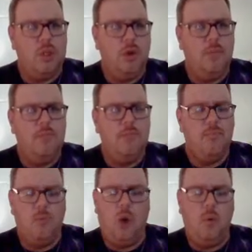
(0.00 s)
here,
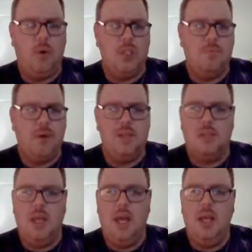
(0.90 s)
well, ones at
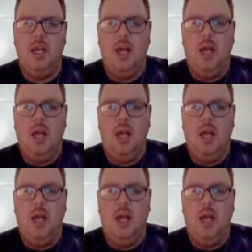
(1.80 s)
present day,